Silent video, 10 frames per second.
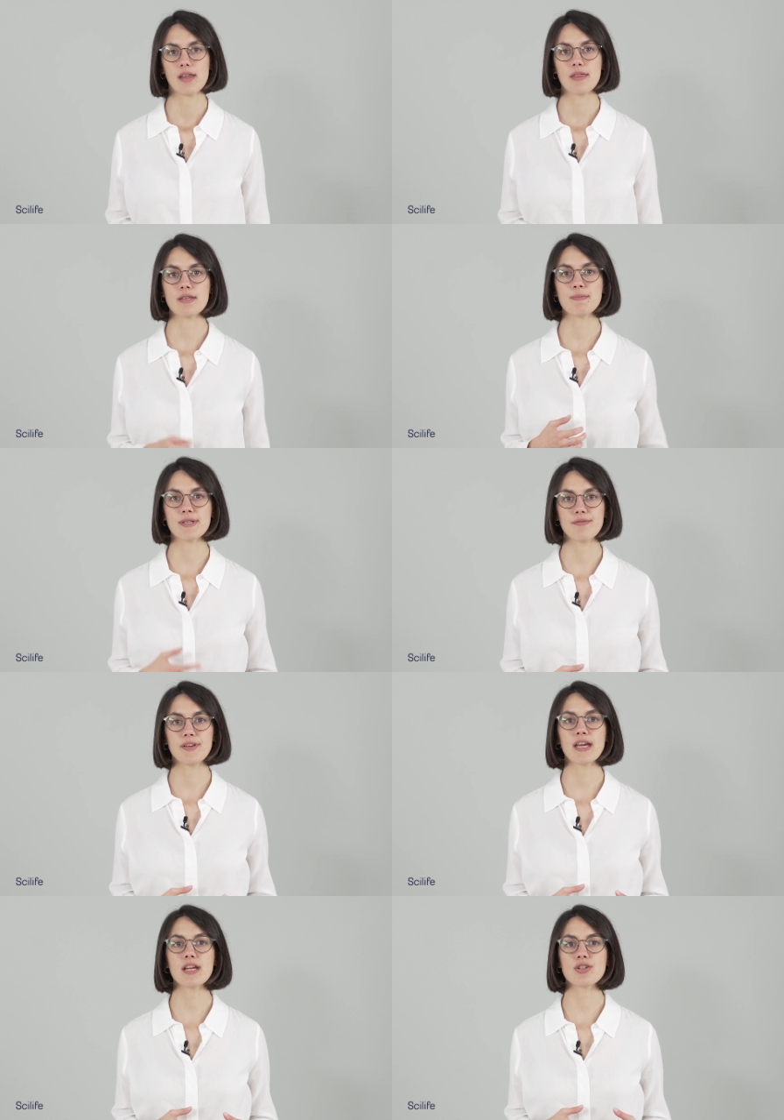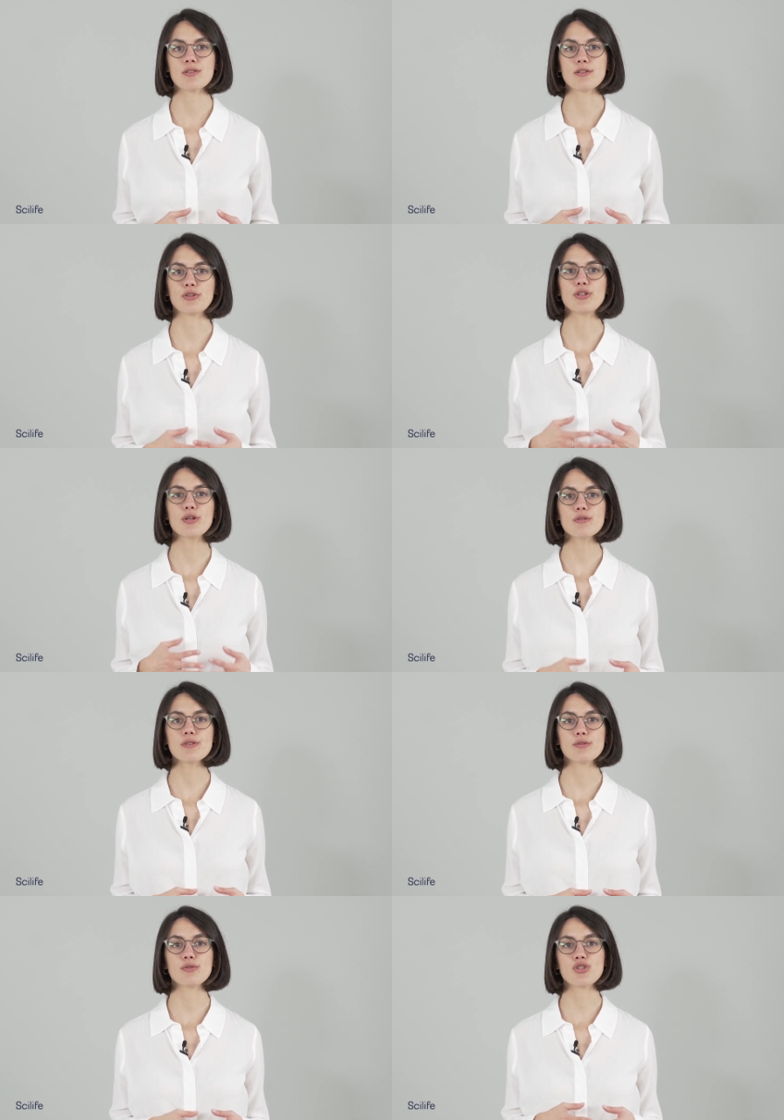The specifications are
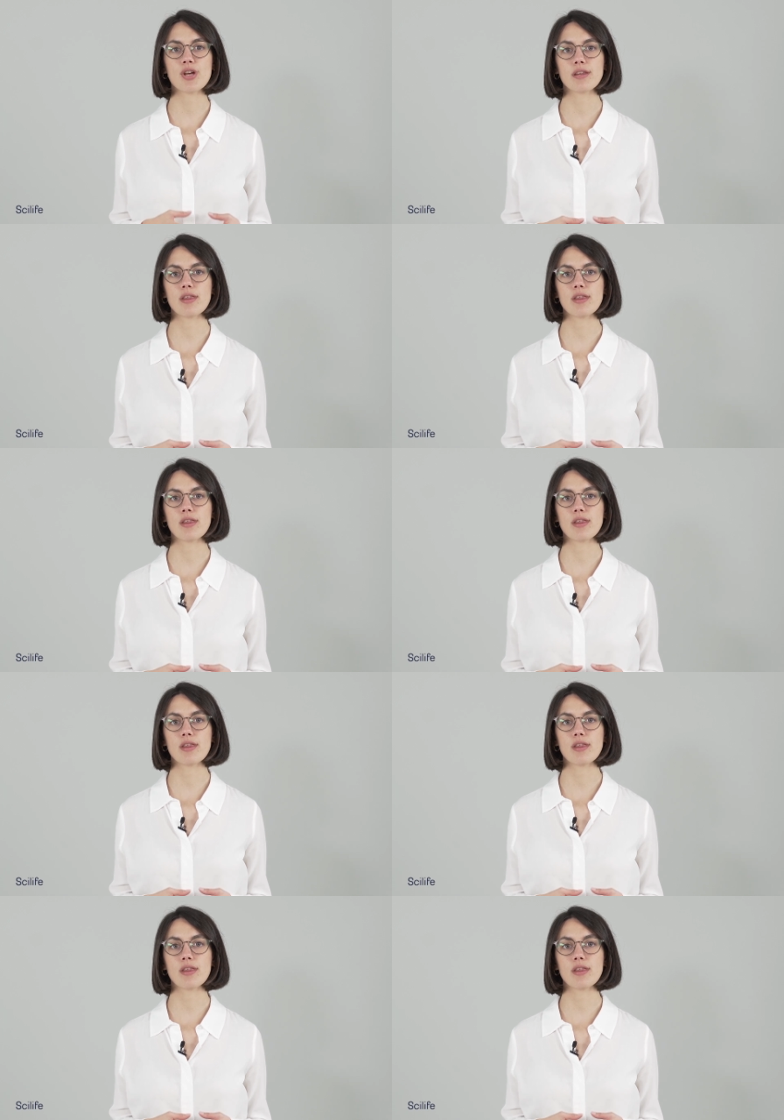used to check